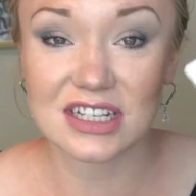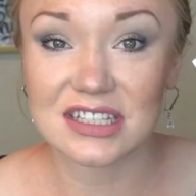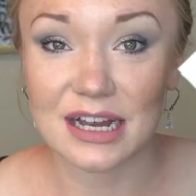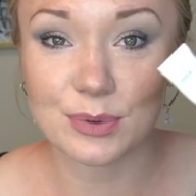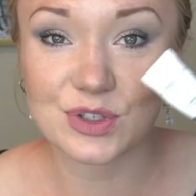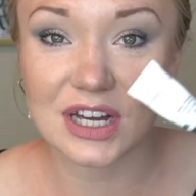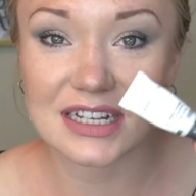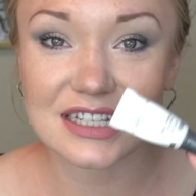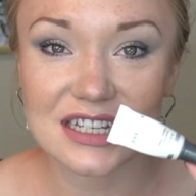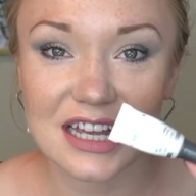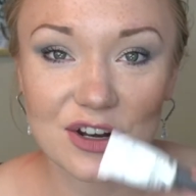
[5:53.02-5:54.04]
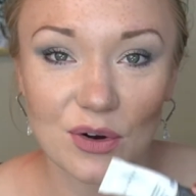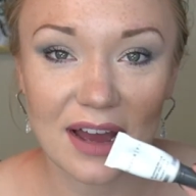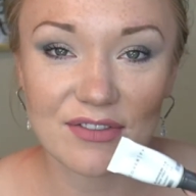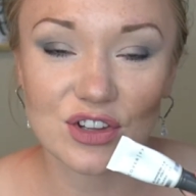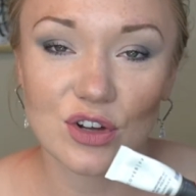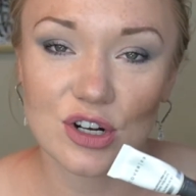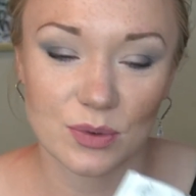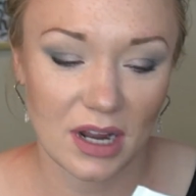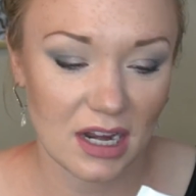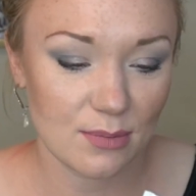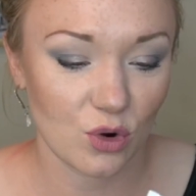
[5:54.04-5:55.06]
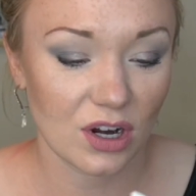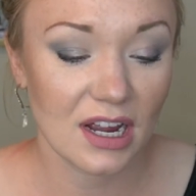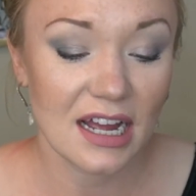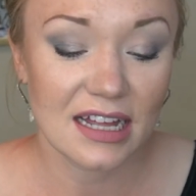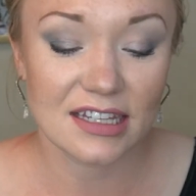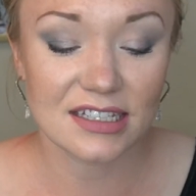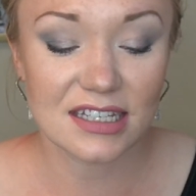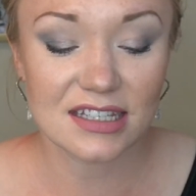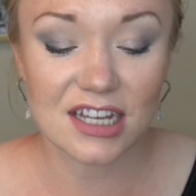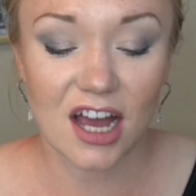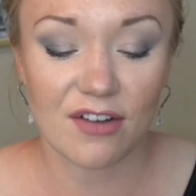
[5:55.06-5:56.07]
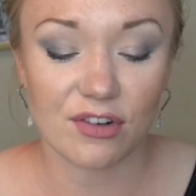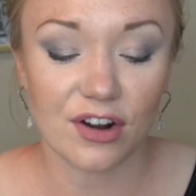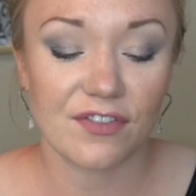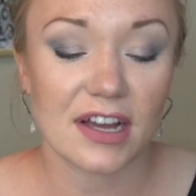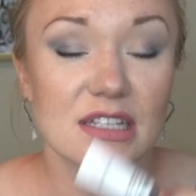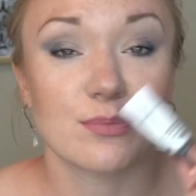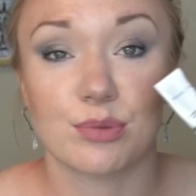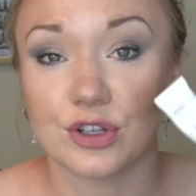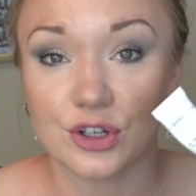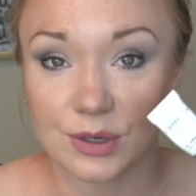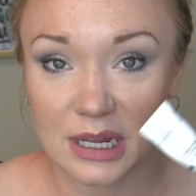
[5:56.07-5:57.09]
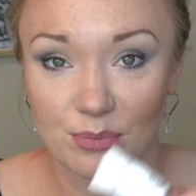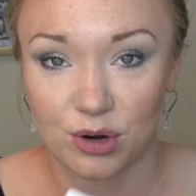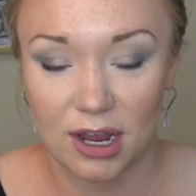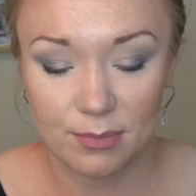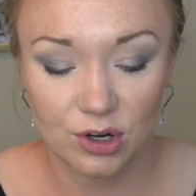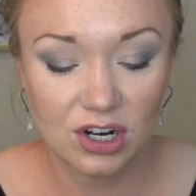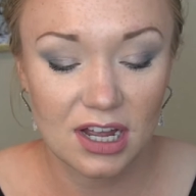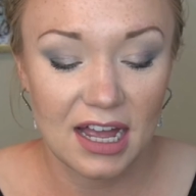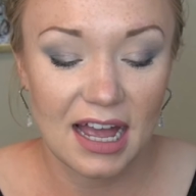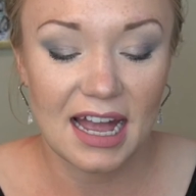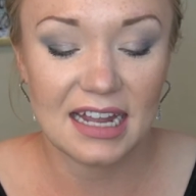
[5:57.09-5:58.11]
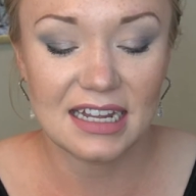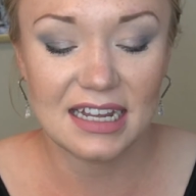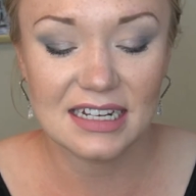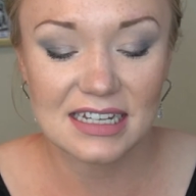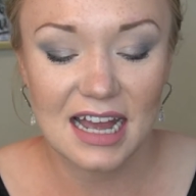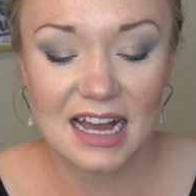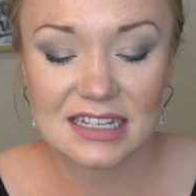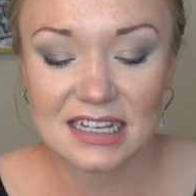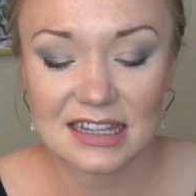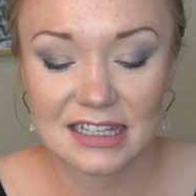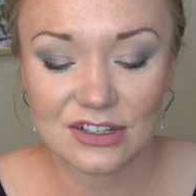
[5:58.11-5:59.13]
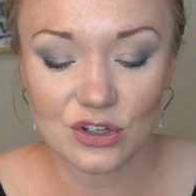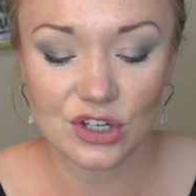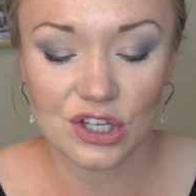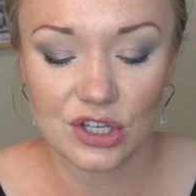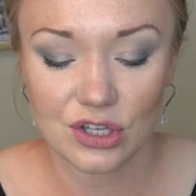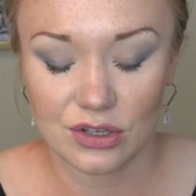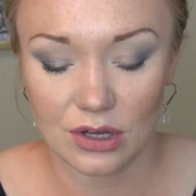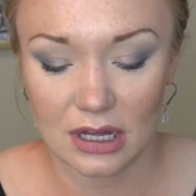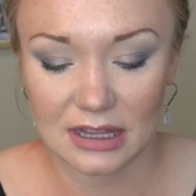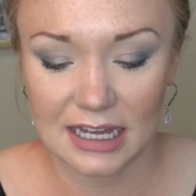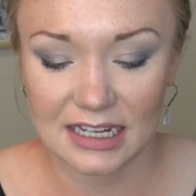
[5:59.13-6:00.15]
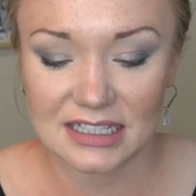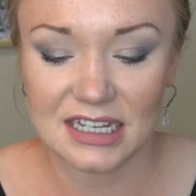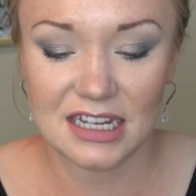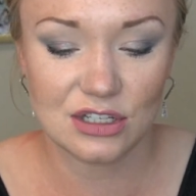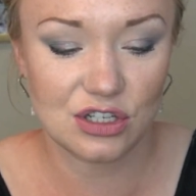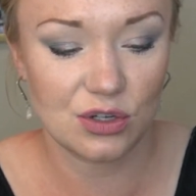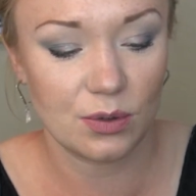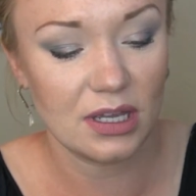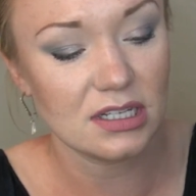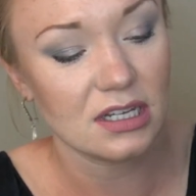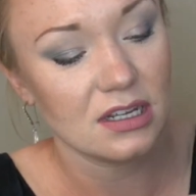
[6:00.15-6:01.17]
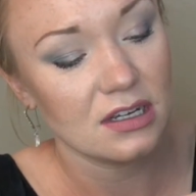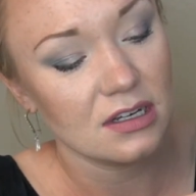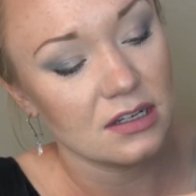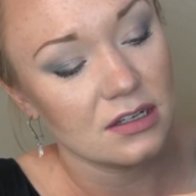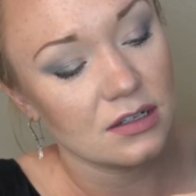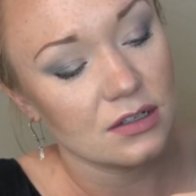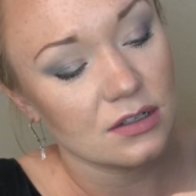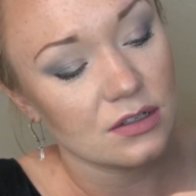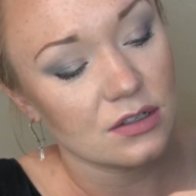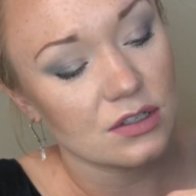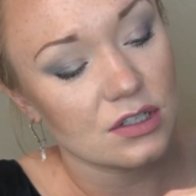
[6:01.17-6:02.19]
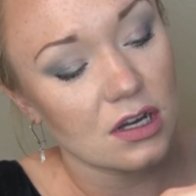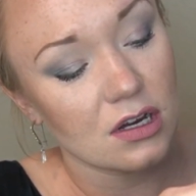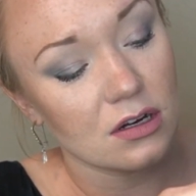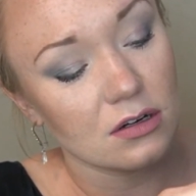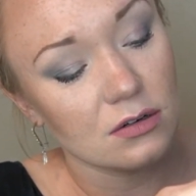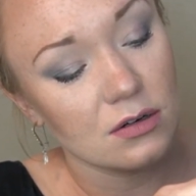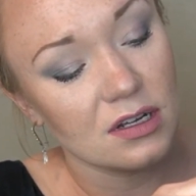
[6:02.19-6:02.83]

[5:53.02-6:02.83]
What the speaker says: a sample size because I don't have the large one anymore. This is the Cover FX Blurring Primer, and it has a little like a tint to it. So